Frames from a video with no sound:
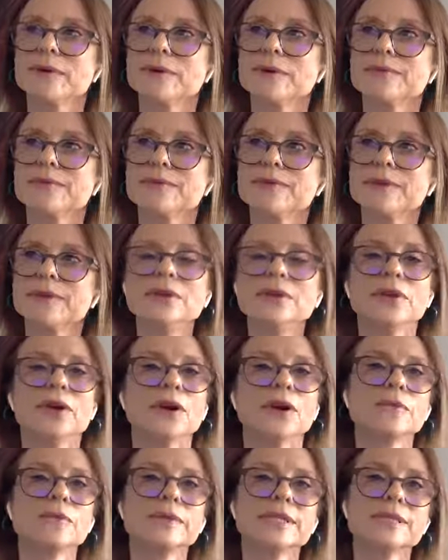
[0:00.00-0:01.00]
grief,
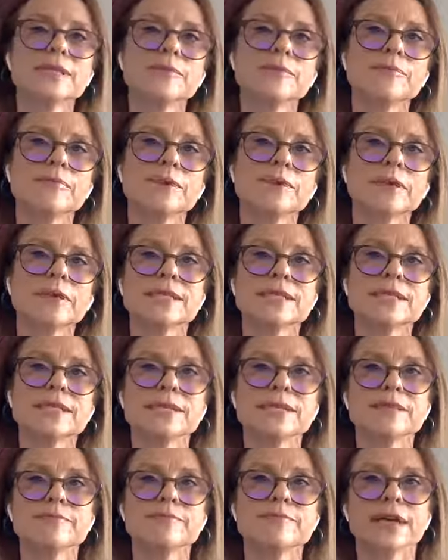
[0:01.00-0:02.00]
we typically see
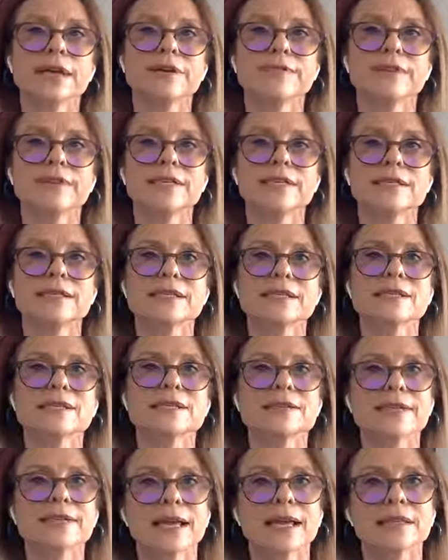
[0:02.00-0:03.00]
this manifest as
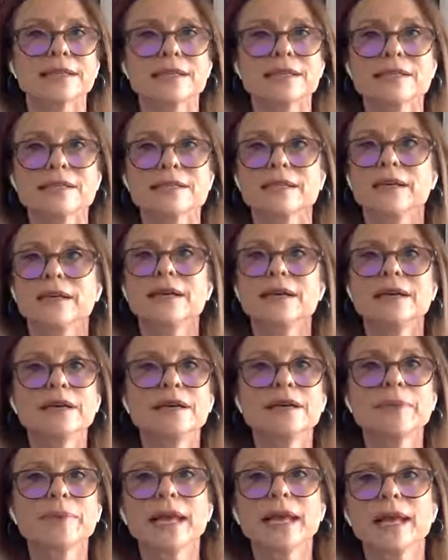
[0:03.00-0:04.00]
sadness,
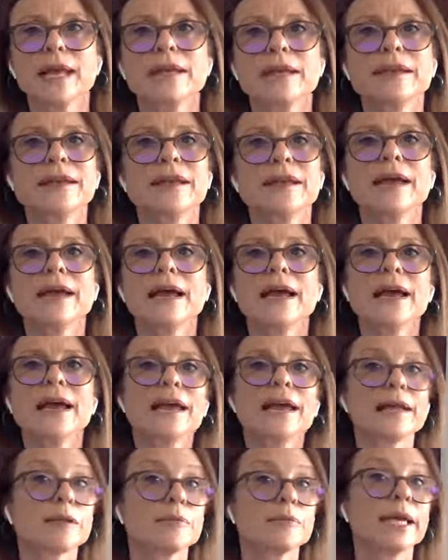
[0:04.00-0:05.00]
pain,
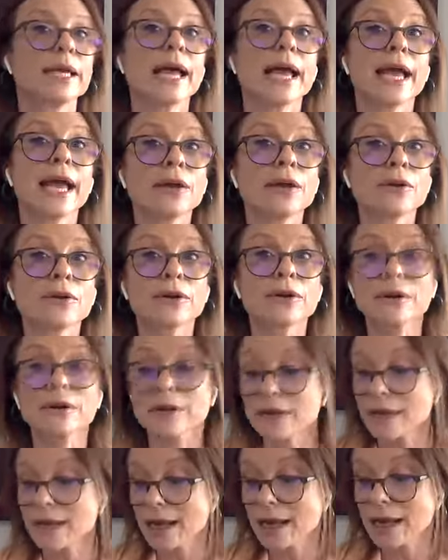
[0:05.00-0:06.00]
it could be
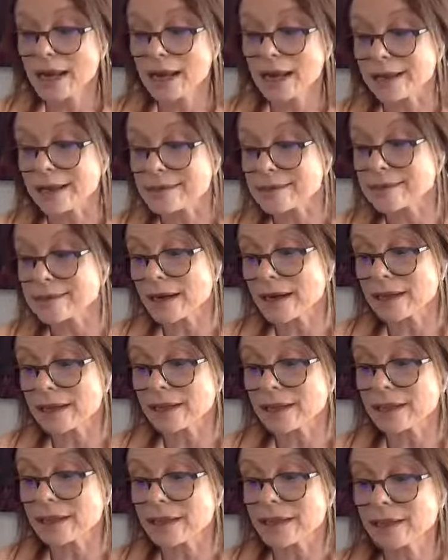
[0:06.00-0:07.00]
anger,
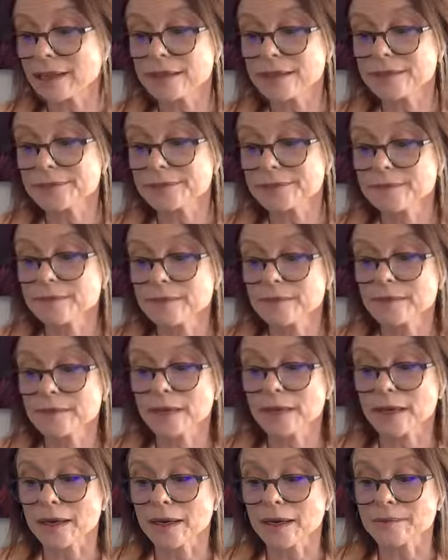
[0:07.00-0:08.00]
anxiety,
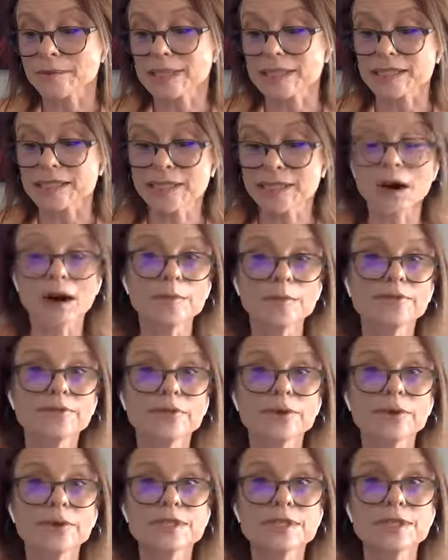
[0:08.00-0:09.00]

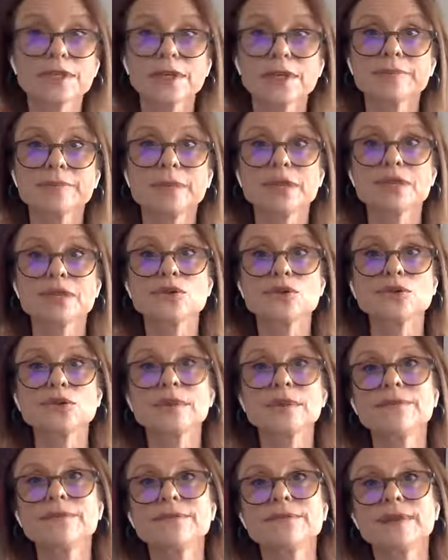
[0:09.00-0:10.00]
discomfort, because
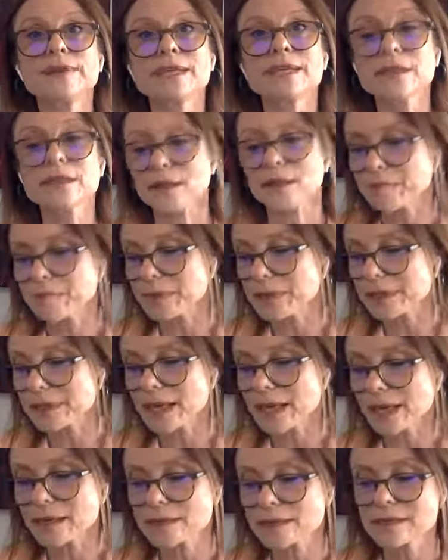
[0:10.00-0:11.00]
grief is
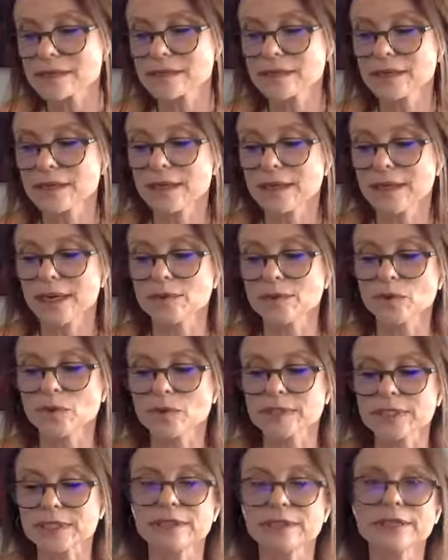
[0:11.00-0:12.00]
complex and
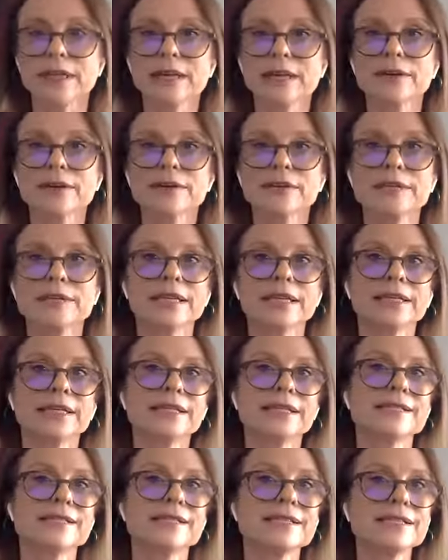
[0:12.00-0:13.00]
multi-layered and
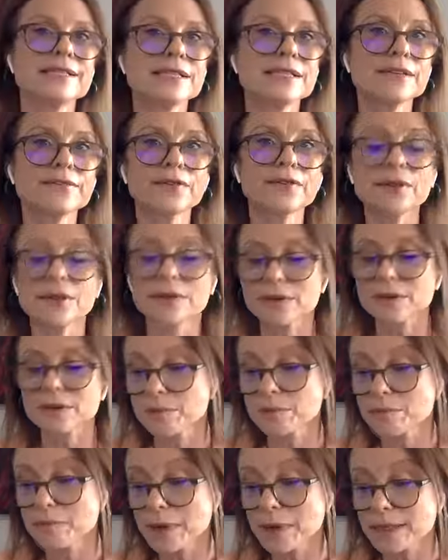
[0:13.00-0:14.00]
it is
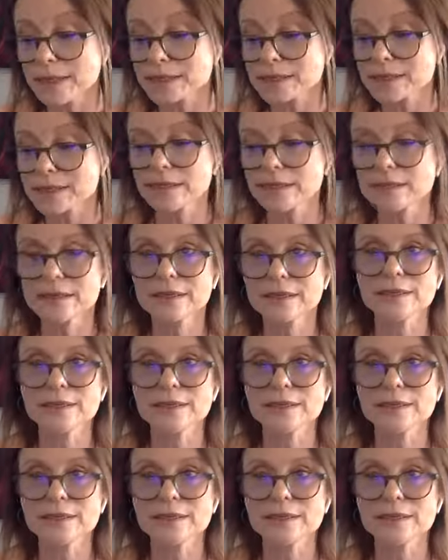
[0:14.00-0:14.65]
difficult, but